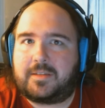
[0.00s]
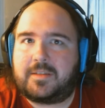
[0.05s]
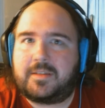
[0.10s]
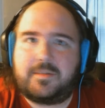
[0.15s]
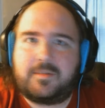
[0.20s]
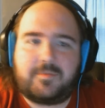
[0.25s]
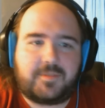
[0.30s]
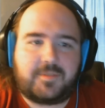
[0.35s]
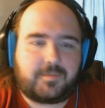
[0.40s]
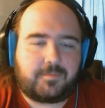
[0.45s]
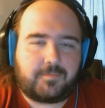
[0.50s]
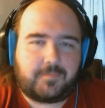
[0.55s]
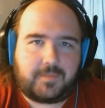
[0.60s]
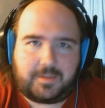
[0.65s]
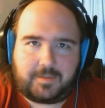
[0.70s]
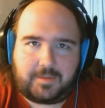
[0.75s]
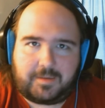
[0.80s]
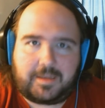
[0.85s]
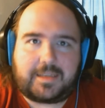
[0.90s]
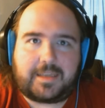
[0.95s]
he's
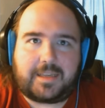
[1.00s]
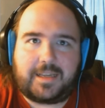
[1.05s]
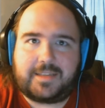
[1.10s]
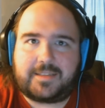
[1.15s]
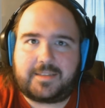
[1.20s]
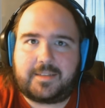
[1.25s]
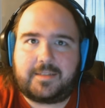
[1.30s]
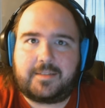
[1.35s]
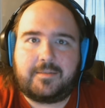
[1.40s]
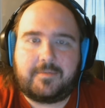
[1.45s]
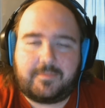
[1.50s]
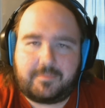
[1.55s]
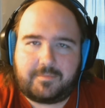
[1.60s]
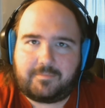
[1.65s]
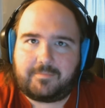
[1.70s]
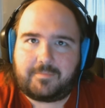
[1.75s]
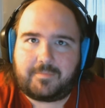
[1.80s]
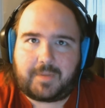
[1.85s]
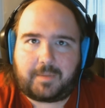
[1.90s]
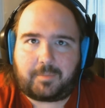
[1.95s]
my cousin
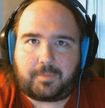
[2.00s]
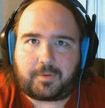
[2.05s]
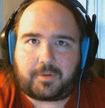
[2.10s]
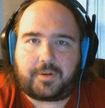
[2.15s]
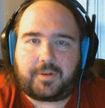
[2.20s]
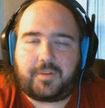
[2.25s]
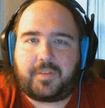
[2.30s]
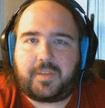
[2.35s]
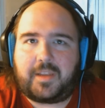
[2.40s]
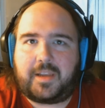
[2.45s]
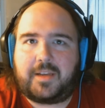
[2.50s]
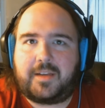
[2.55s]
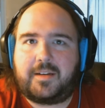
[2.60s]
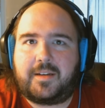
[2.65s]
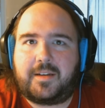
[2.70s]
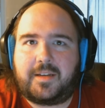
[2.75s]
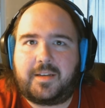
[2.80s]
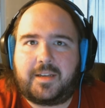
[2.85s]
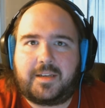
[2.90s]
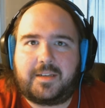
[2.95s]
by birth, and
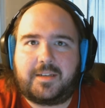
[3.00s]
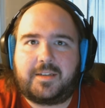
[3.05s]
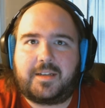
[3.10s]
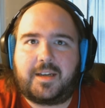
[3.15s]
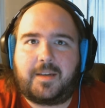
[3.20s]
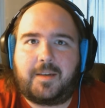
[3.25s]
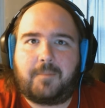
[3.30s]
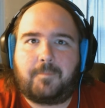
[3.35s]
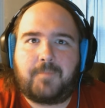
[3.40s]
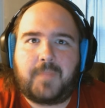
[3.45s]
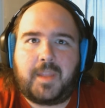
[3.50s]
and uh,